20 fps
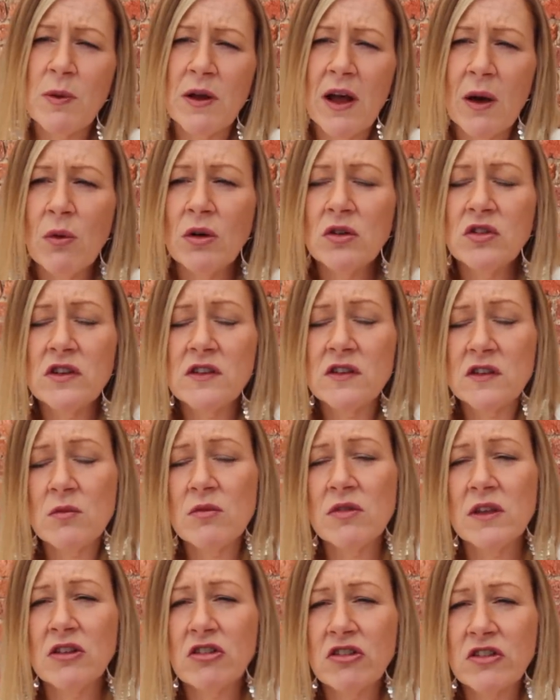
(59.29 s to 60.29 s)
but I wanted
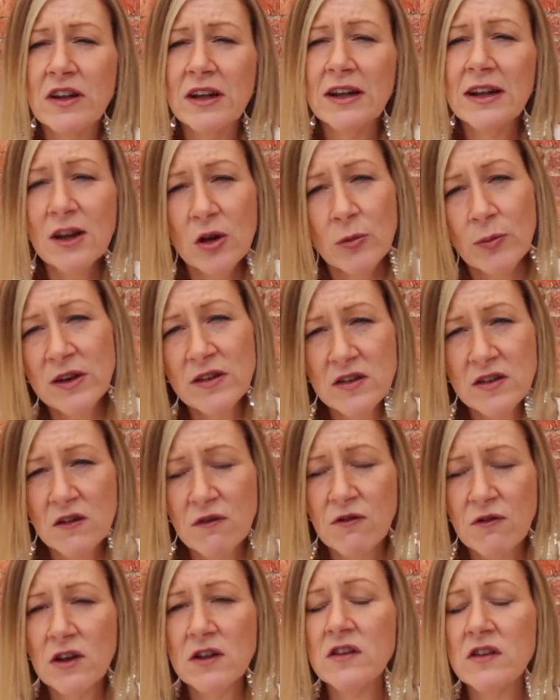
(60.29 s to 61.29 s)
something just a little bit
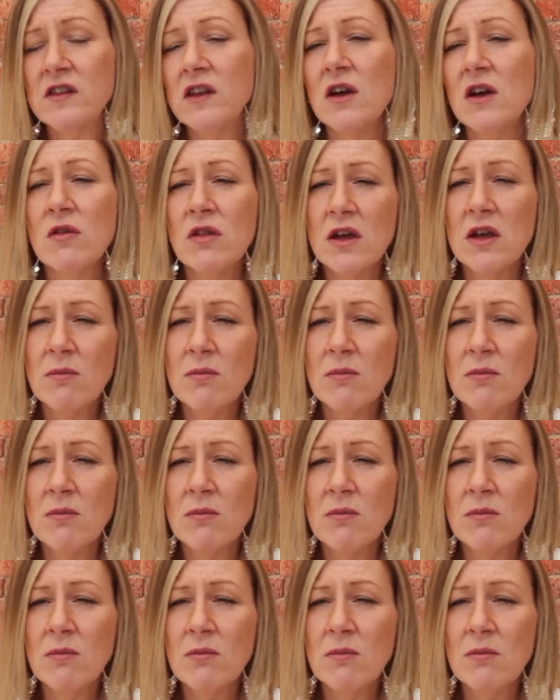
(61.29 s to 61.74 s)
different so